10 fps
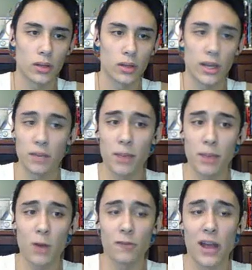Hidden
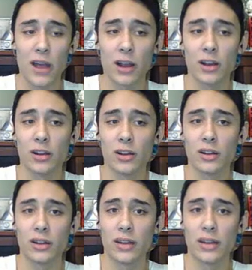Power Fire,
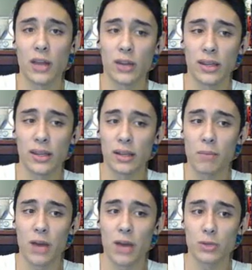now that I think
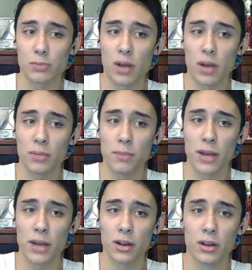about it, was probably
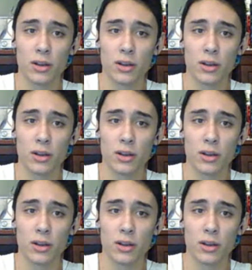better,